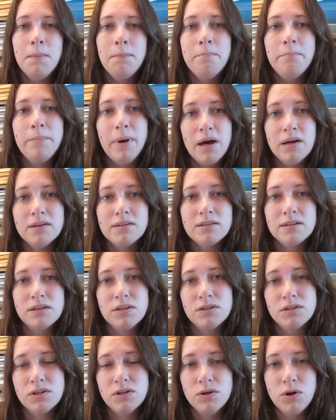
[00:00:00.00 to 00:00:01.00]
but
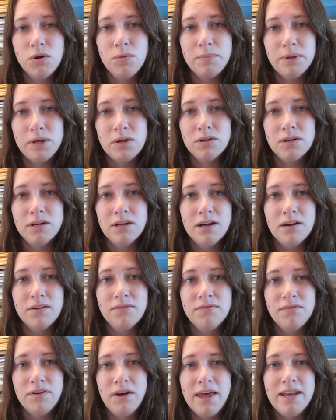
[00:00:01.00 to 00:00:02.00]
to not be good enough
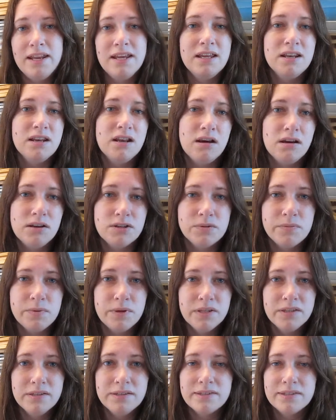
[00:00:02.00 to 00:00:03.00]
for any
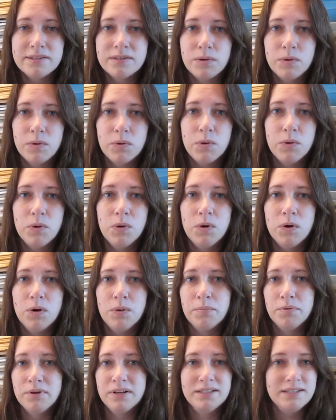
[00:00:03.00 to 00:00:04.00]
enlargements or
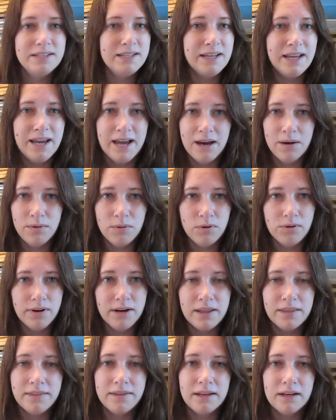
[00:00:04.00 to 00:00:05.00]
printing out or
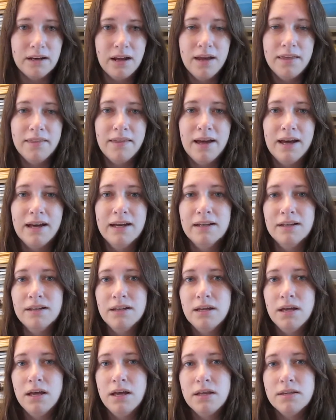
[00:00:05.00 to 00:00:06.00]
anything like that.
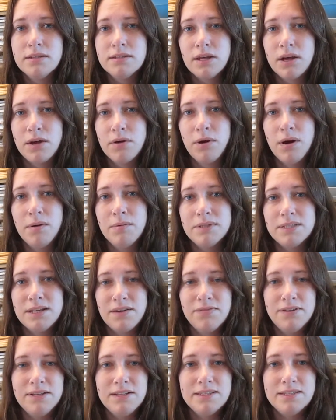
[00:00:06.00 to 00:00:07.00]
So I would
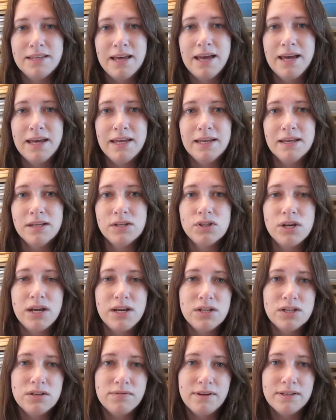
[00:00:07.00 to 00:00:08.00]
definitely say
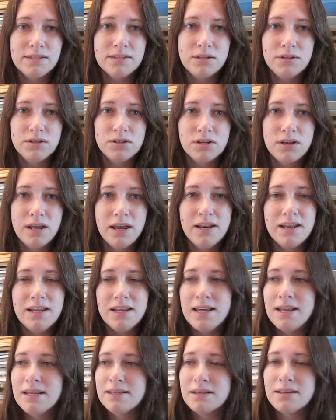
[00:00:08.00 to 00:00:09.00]
change the resolution, and
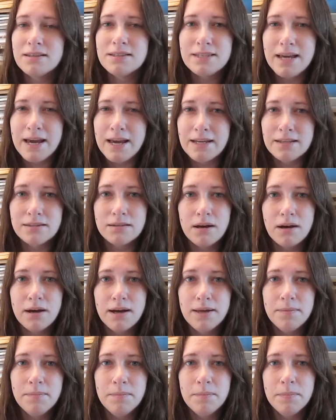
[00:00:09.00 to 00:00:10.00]
it does take
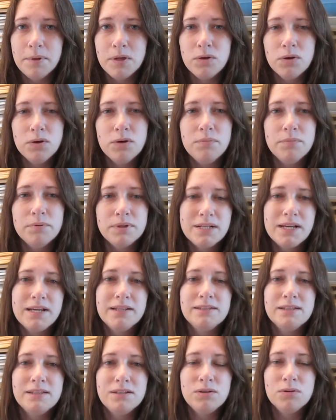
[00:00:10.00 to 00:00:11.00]
time, but you're
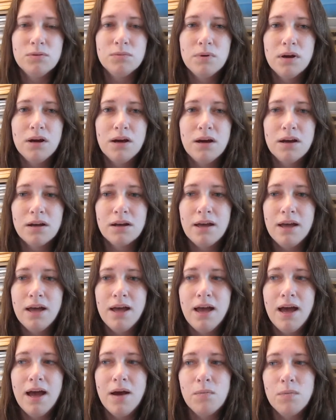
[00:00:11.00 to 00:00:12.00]
protecting your work.
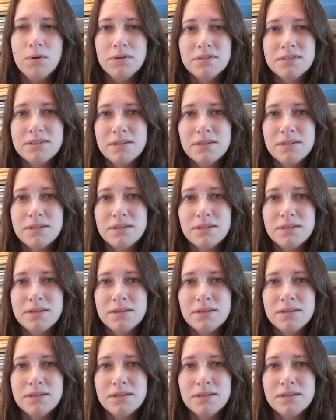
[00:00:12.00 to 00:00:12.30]
And once